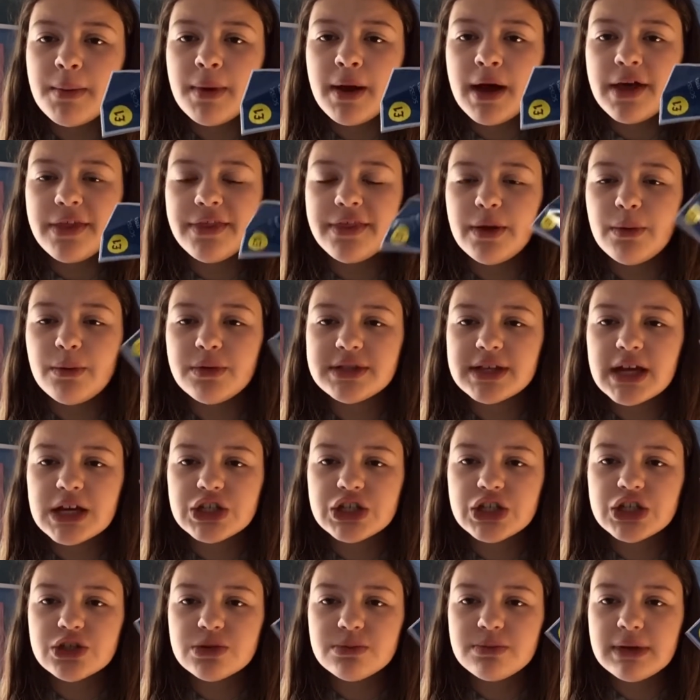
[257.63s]
There was
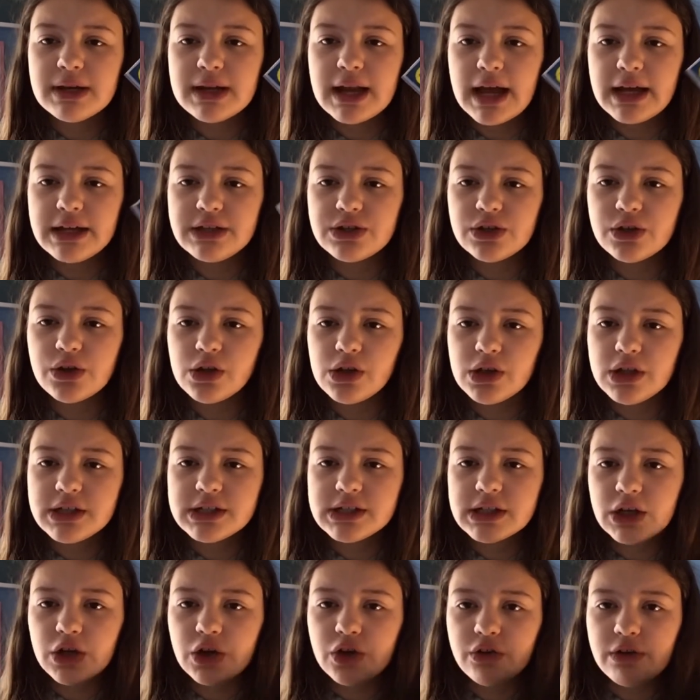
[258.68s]
actually some nicer colours
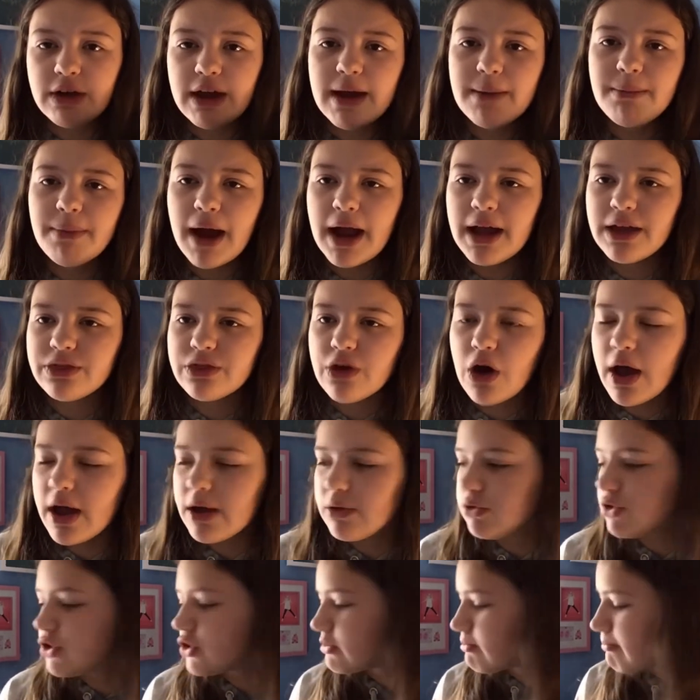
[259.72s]
than grey, but I thought it
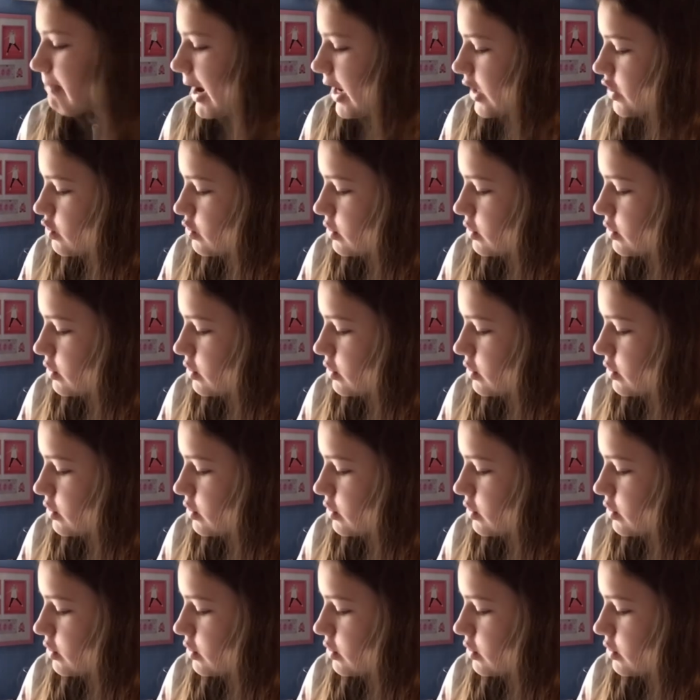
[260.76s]
would just match with